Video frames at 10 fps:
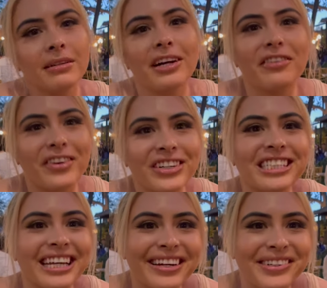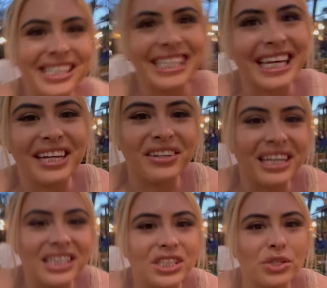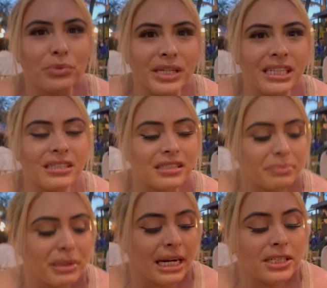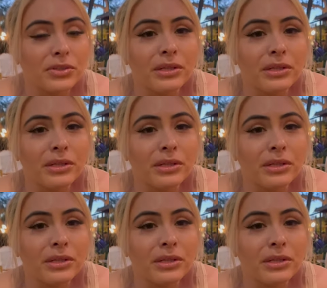of course I can always say, I don't like what? sweets, but I do